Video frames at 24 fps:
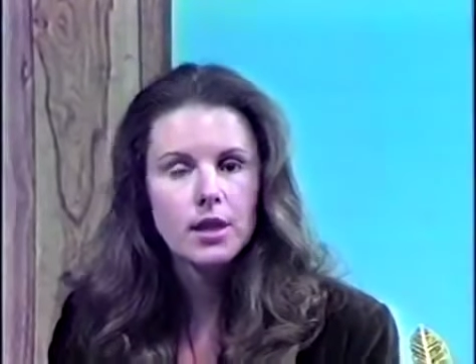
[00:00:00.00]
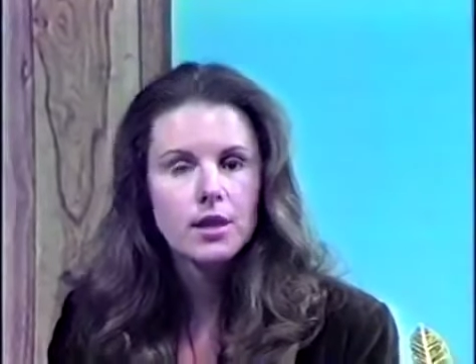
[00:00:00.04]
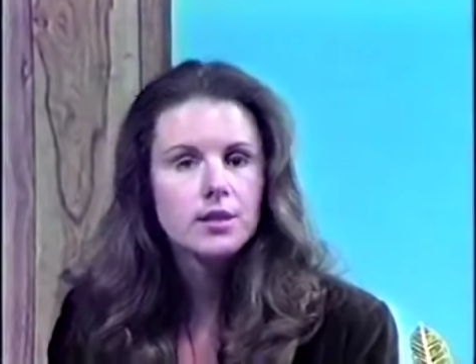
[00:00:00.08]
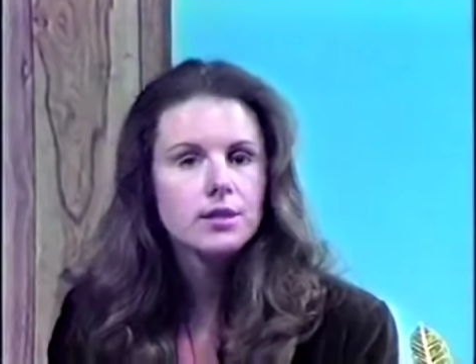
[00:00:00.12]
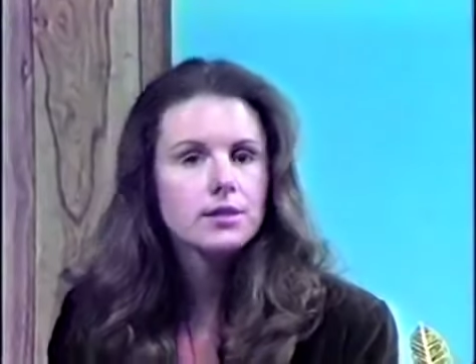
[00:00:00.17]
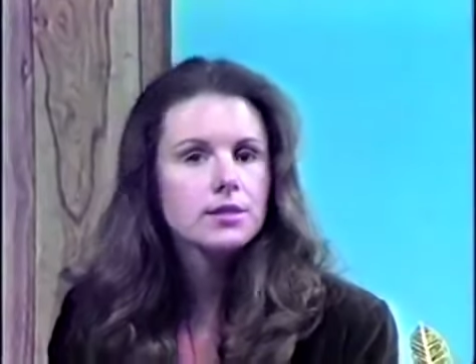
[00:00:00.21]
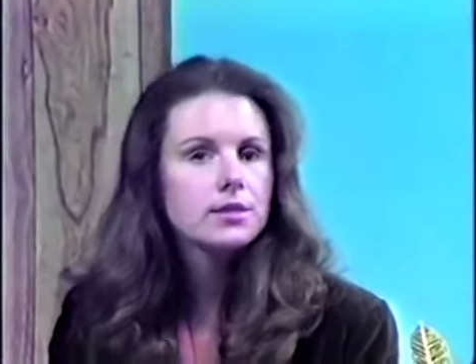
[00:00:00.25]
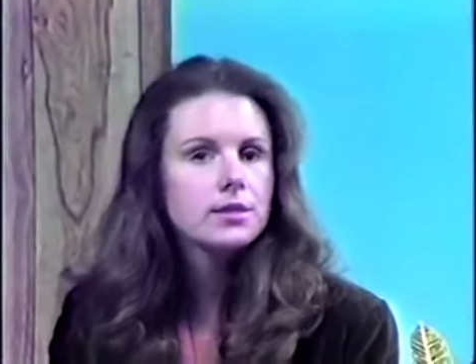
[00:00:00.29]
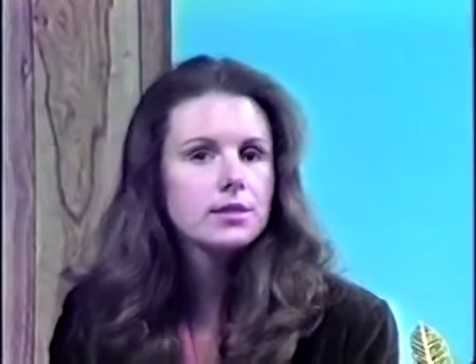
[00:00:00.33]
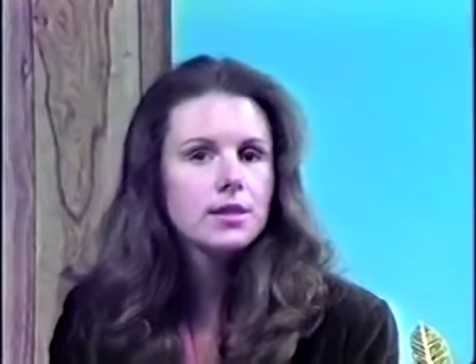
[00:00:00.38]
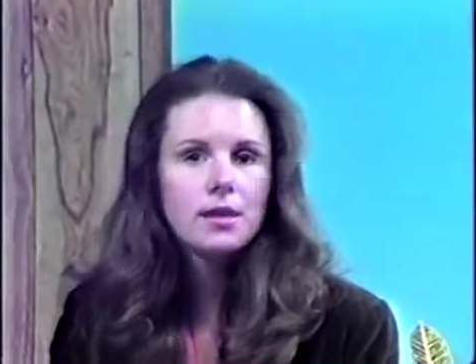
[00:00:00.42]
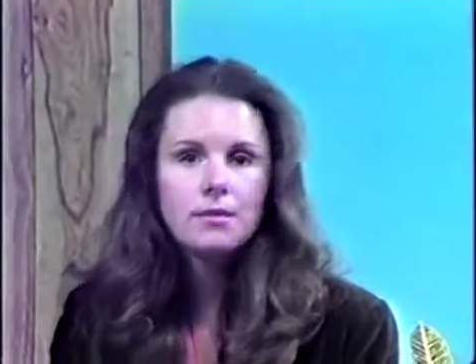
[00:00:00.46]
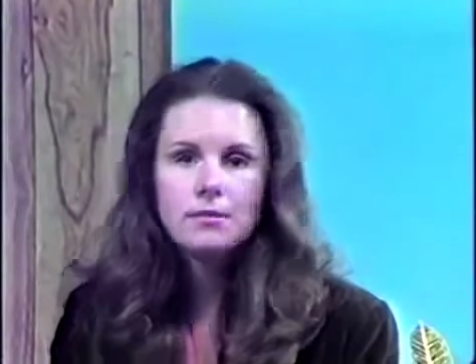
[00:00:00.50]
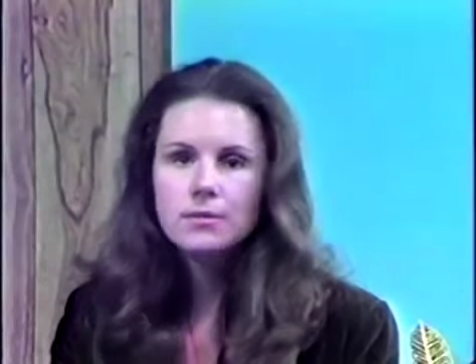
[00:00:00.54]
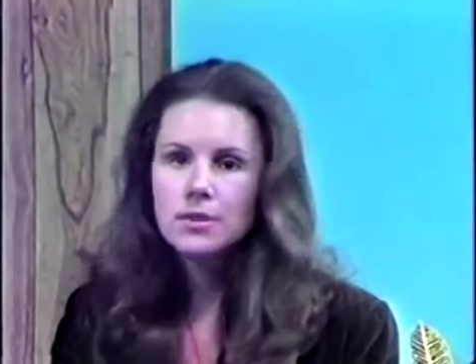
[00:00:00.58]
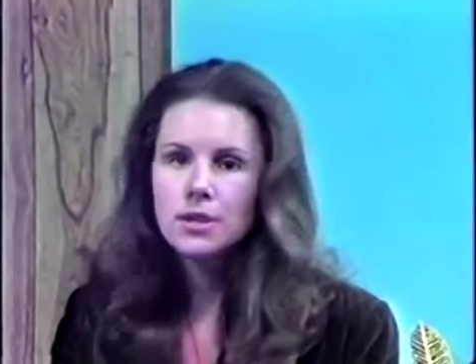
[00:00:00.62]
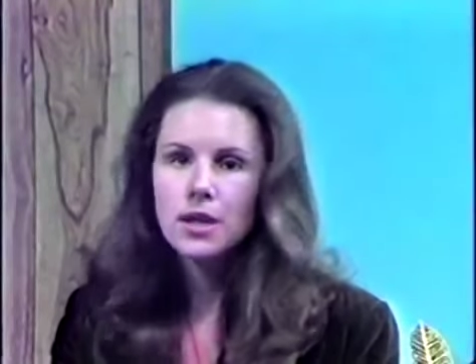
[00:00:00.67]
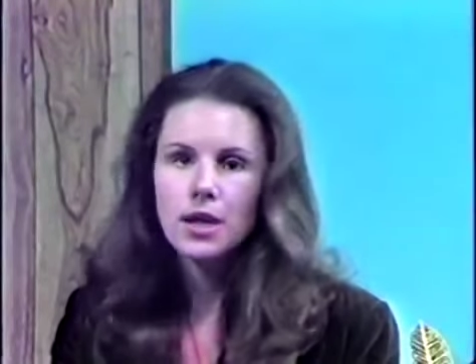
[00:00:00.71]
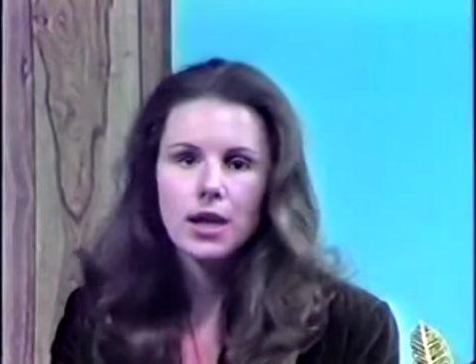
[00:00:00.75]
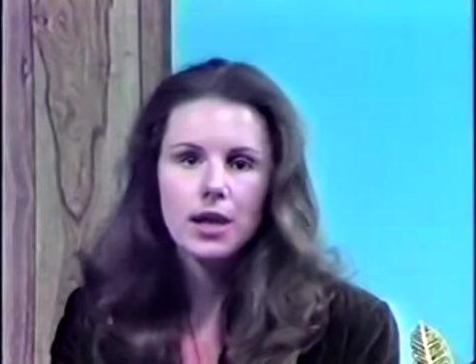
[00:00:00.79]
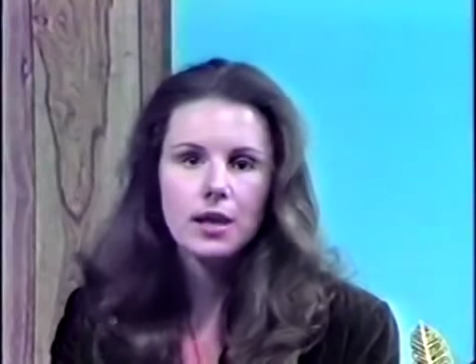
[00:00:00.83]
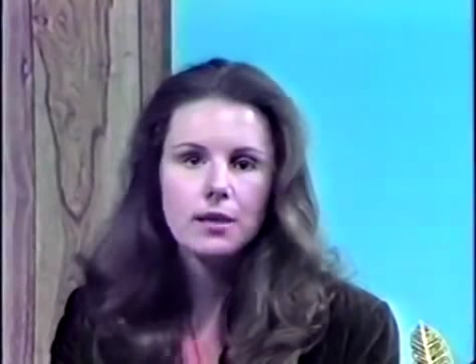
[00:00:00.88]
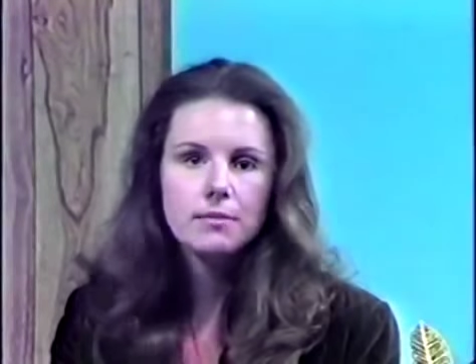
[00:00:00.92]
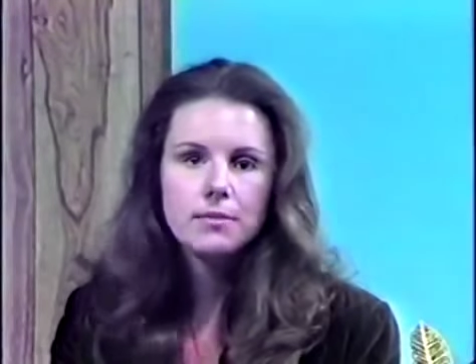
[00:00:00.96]

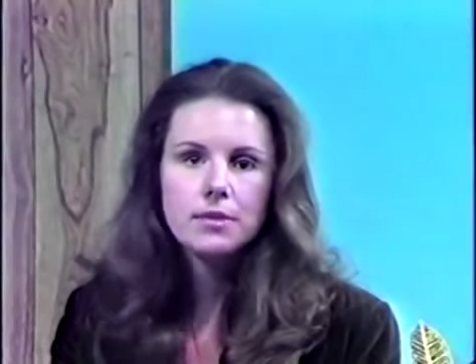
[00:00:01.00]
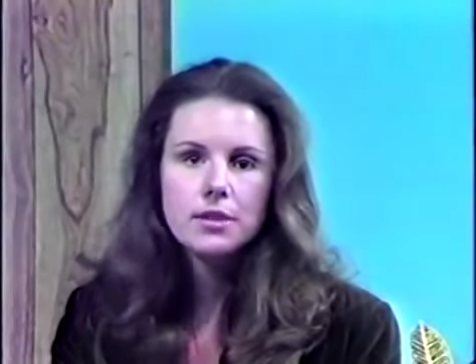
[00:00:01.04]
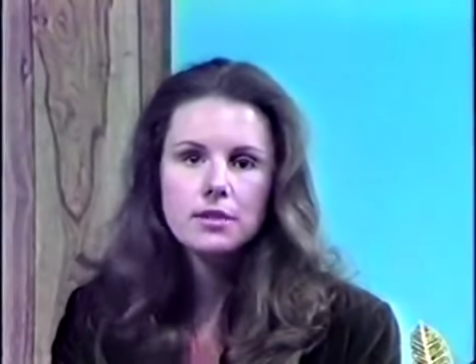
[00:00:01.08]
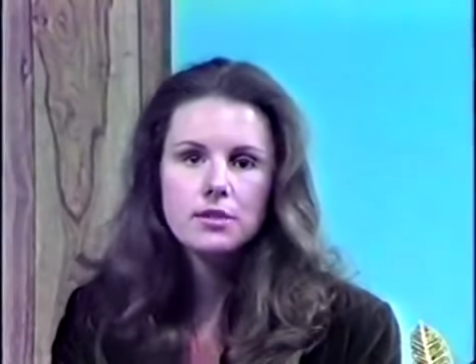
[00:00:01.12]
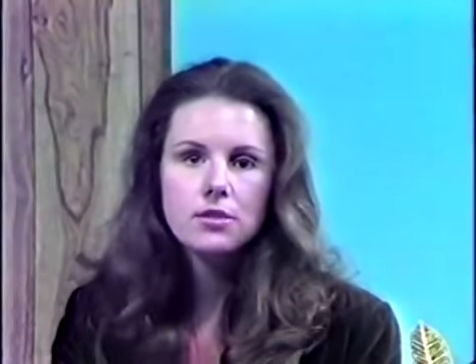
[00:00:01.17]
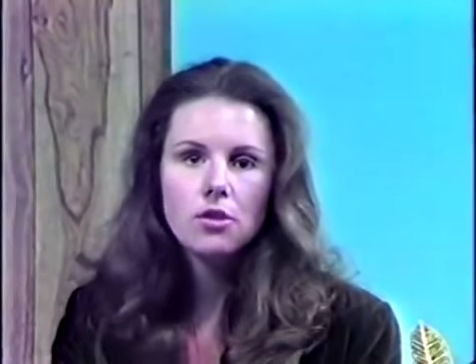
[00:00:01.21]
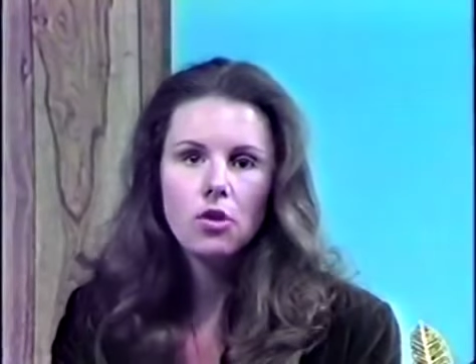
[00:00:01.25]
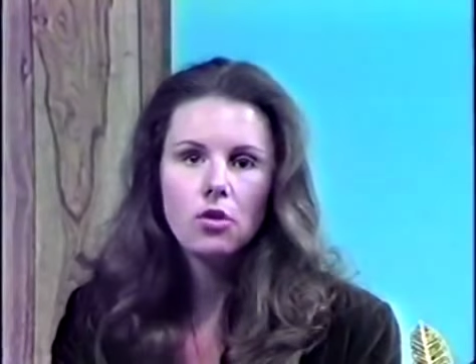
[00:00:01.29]
Sometimes it's